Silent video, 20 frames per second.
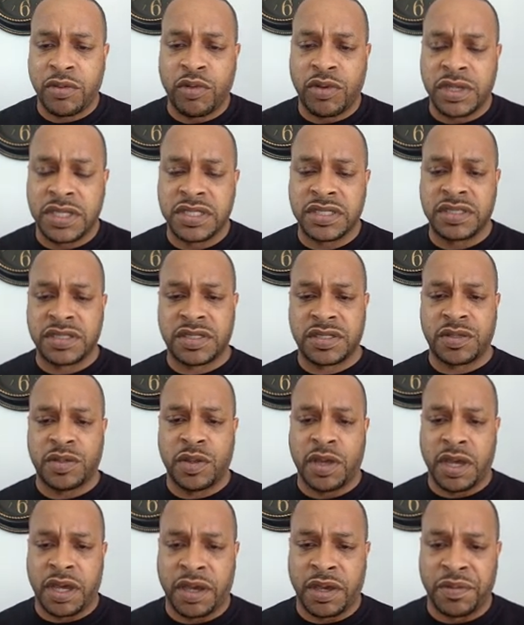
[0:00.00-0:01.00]
was
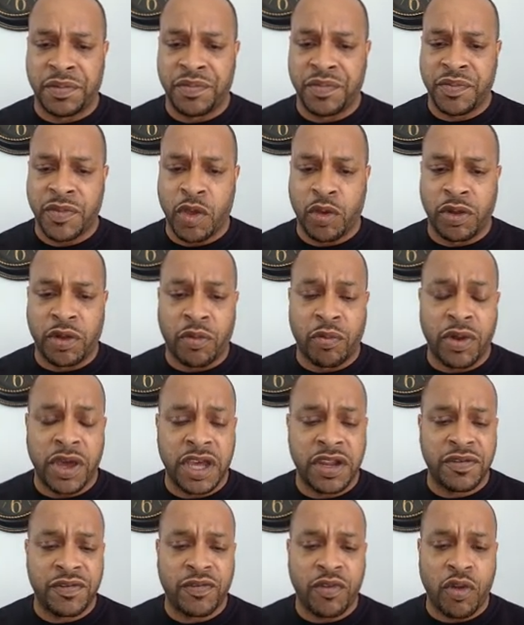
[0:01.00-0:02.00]
on the run